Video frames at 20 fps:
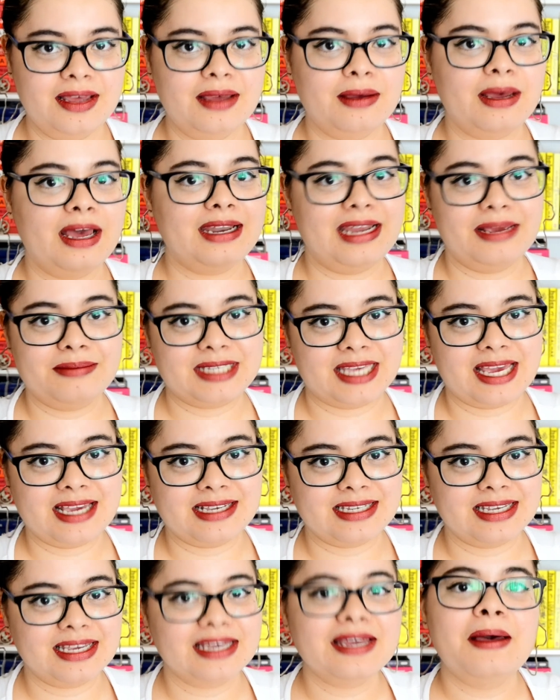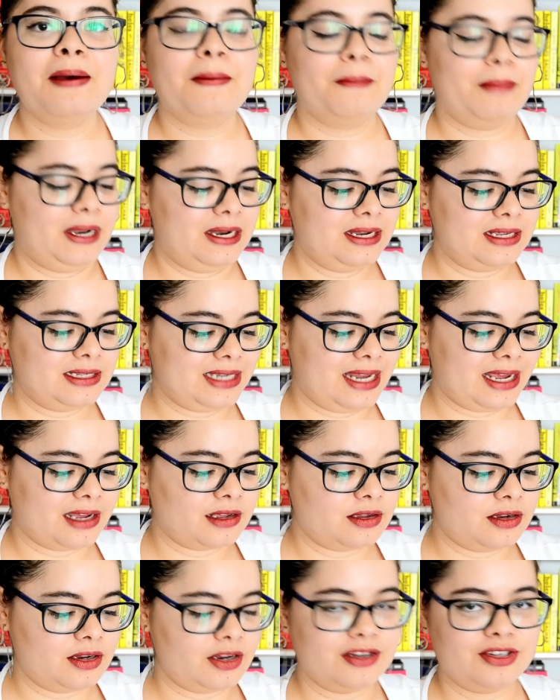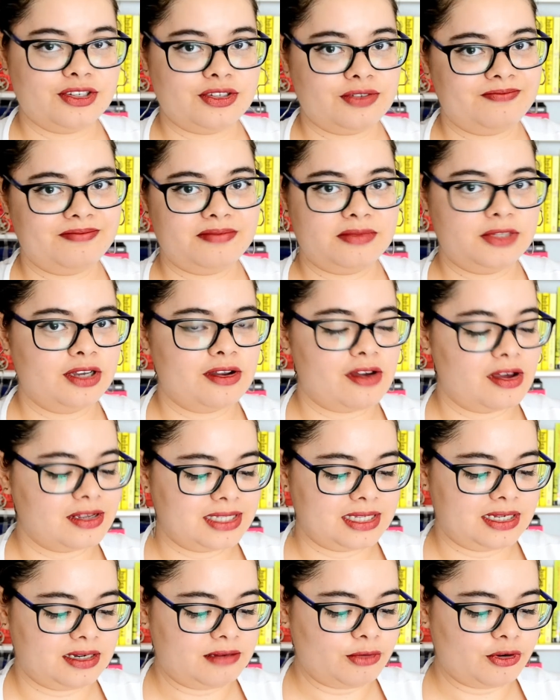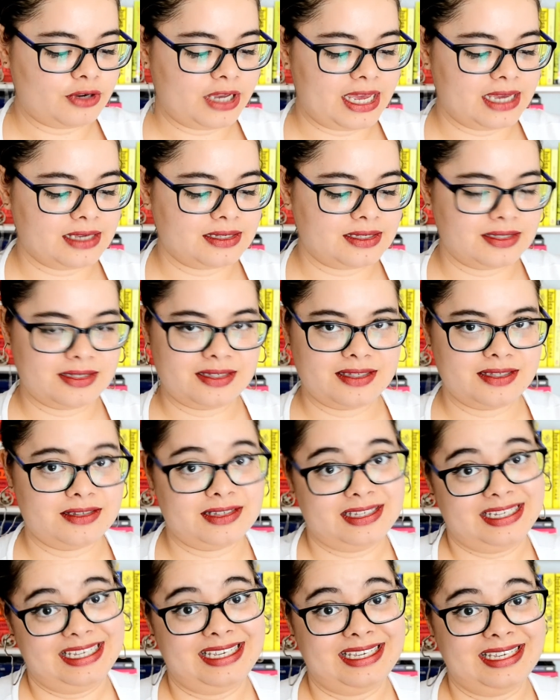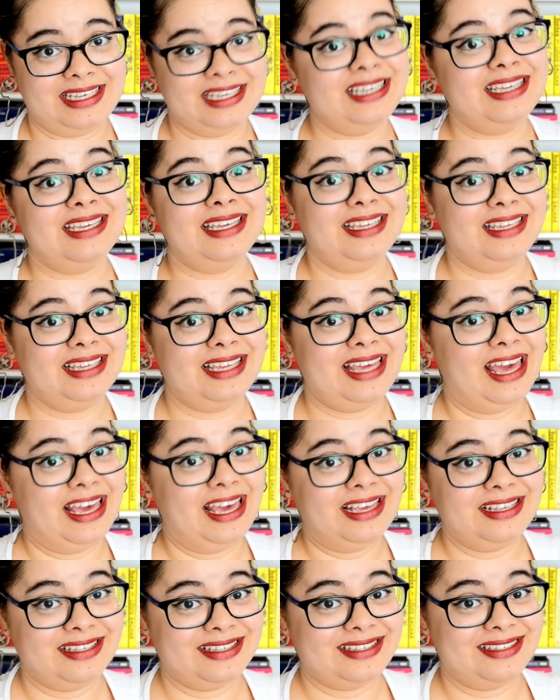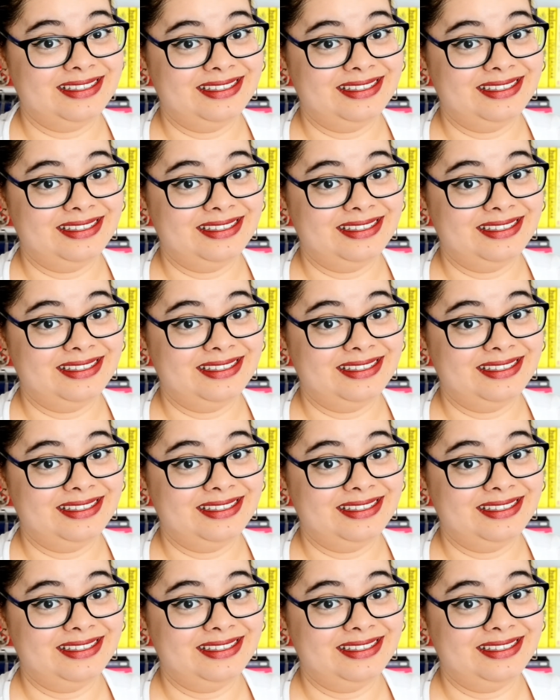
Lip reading: Her name's Casey, but it's like Lost in a Bookcase case.